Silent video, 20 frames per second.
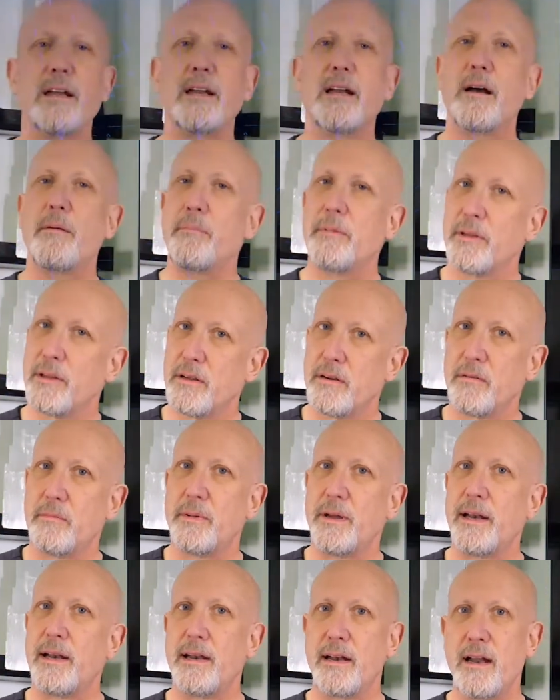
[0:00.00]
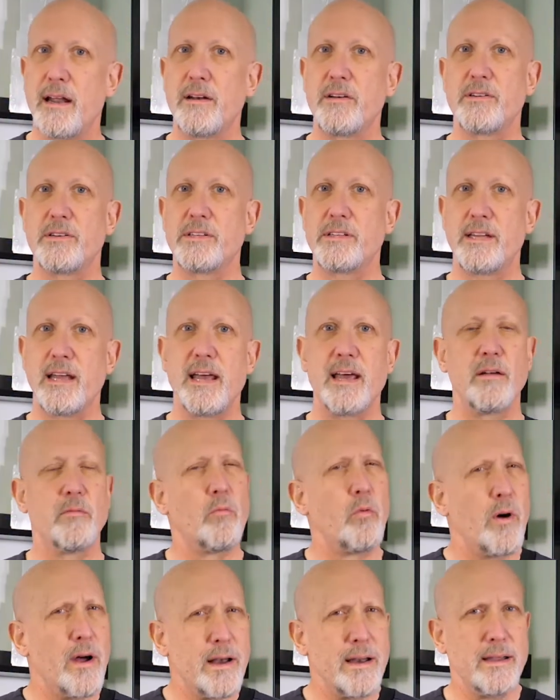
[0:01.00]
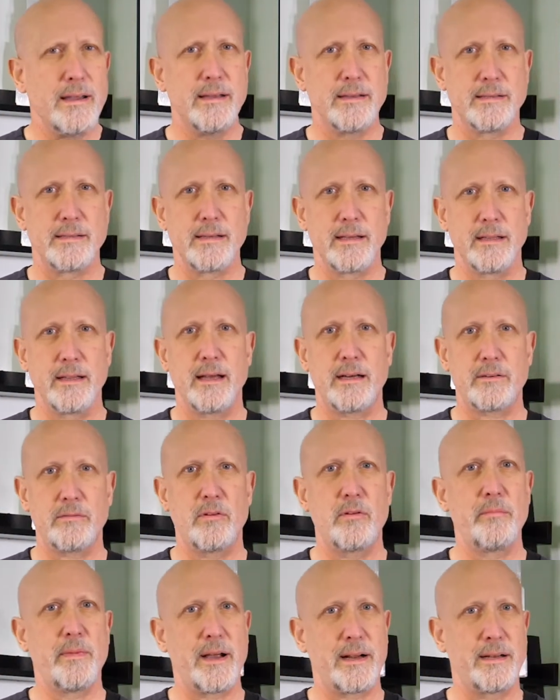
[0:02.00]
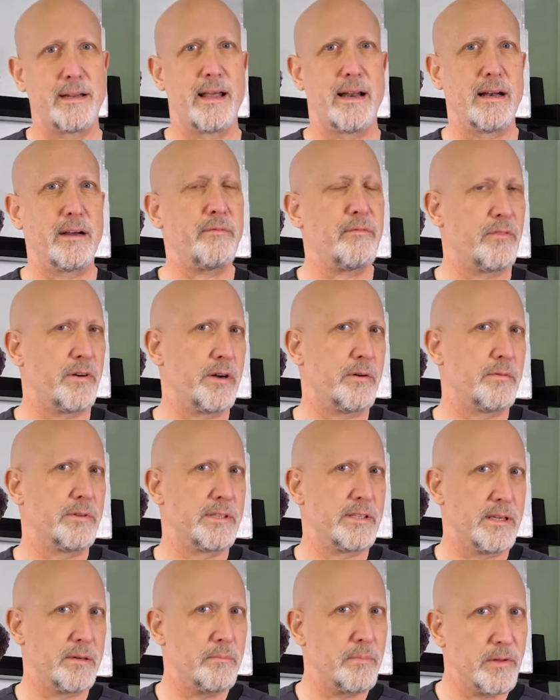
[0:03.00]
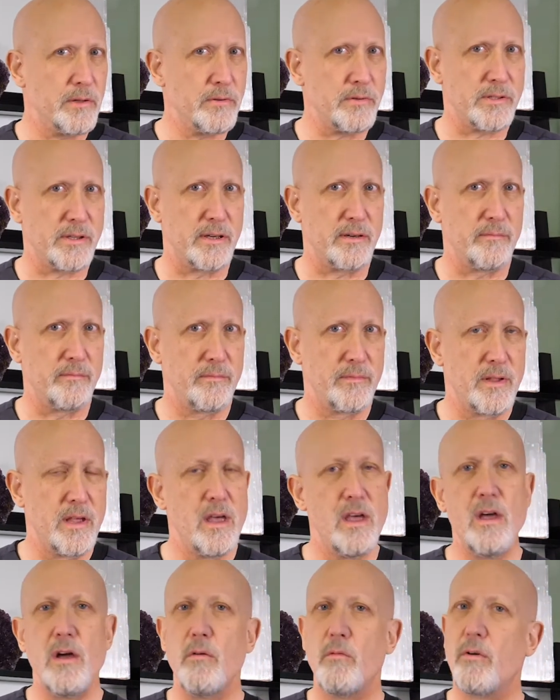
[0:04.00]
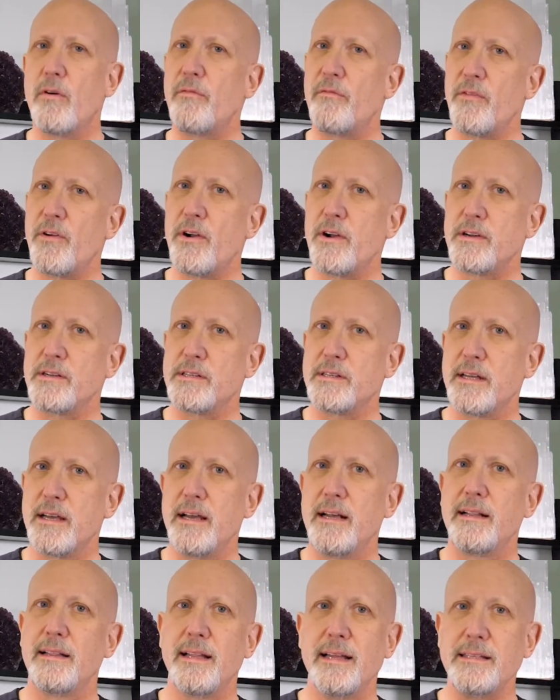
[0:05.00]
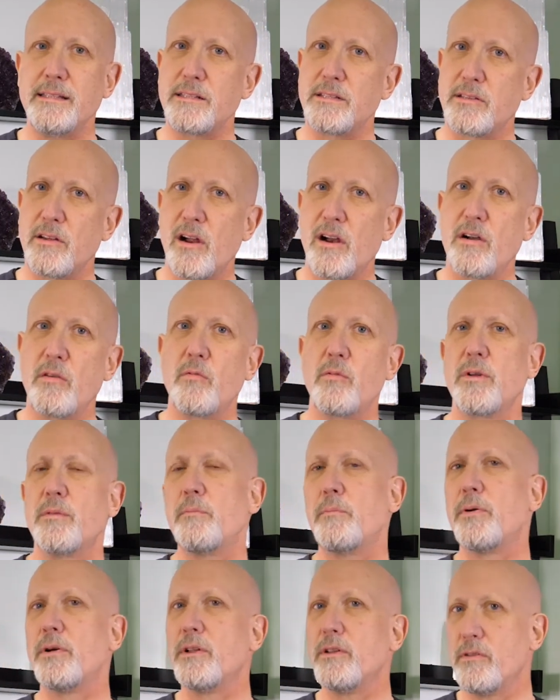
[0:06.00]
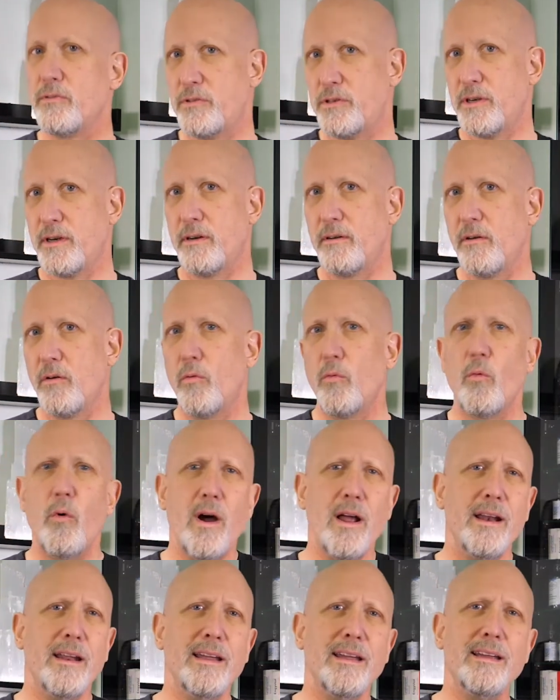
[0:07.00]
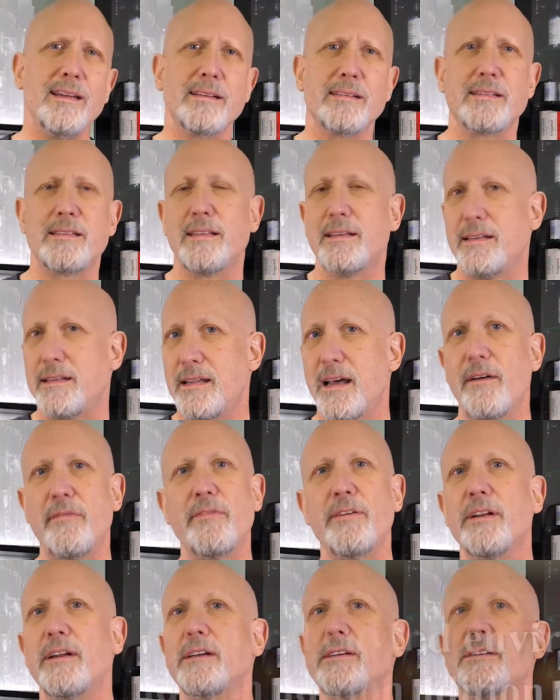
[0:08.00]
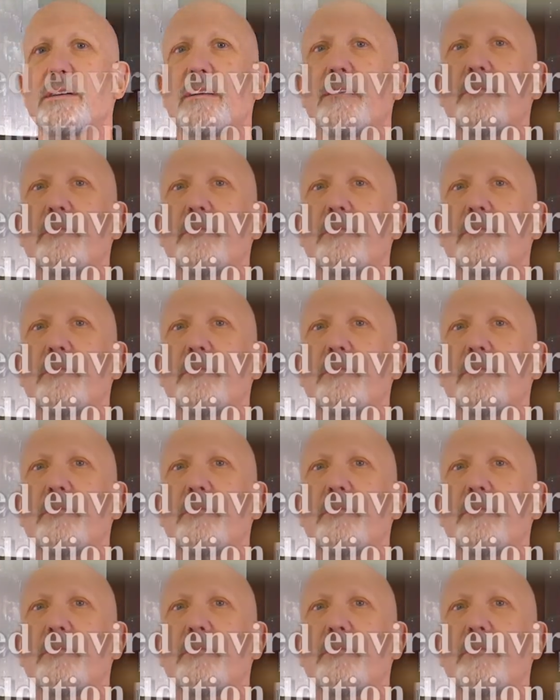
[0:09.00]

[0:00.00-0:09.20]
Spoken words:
it up a little bit and understand what is electromagnetic frequency pollution. Well, first, let's start with pollution. What is the definition